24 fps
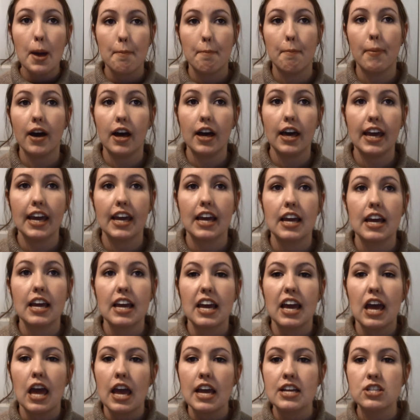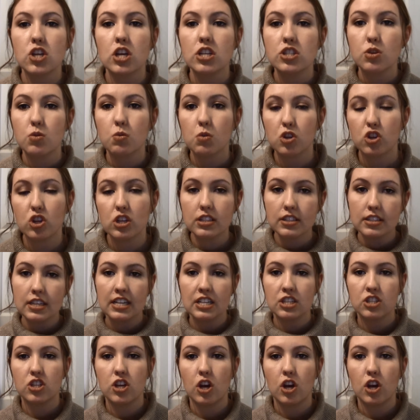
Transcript: but it's also a good thing,